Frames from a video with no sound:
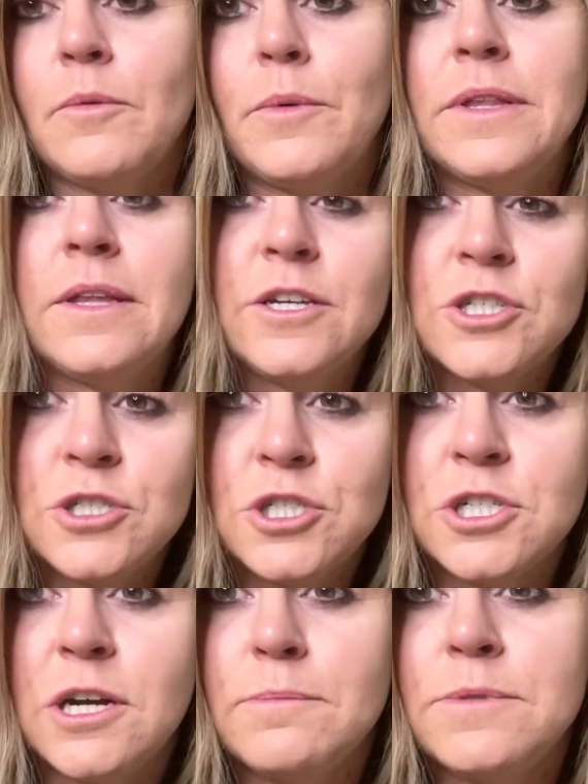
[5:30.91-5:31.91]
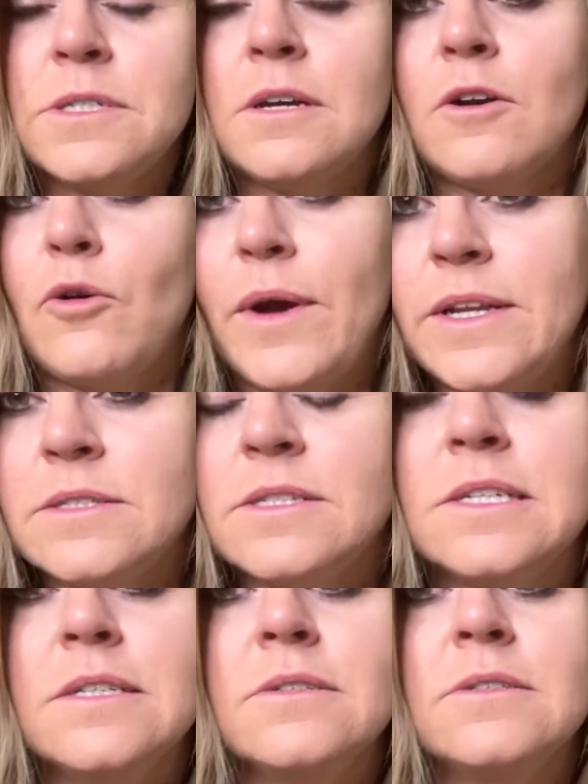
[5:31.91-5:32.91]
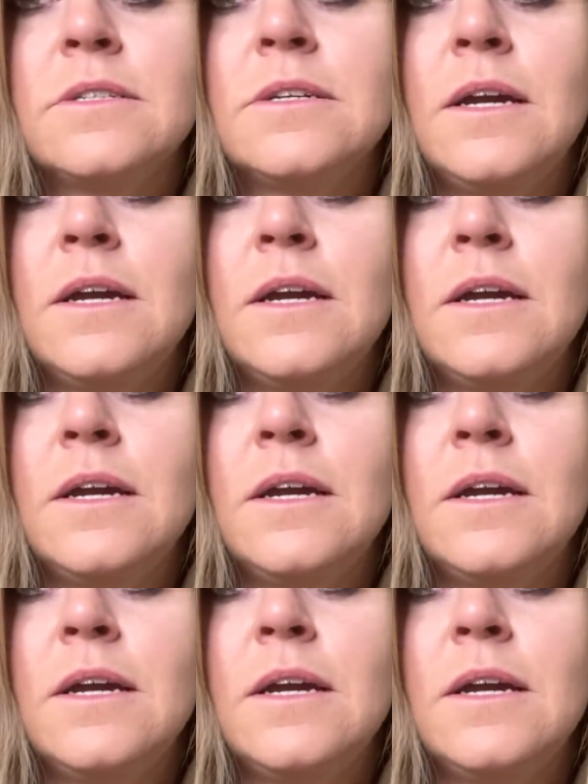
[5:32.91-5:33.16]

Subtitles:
relationships, acquaintances,